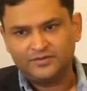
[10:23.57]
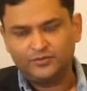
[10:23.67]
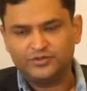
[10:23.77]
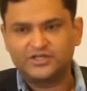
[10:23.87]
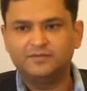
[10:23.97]

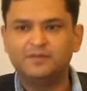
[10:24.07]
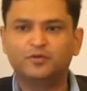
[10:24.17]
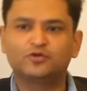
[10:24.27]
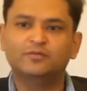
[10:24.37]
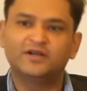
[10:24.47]
which can be
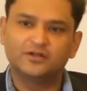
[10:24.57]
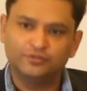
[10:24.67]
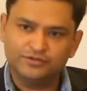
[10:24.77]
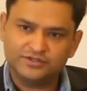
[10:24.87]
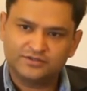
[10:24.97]
put to better
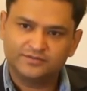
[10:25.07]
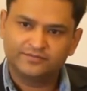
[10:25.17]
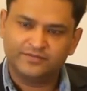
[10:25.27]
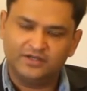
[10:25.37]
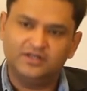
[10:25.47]
use
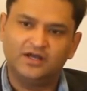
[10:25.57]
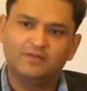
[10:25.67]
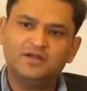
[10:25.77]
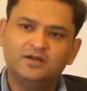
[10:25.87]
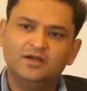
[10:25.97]
in the
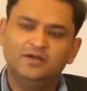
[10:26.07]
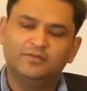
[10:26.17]
army,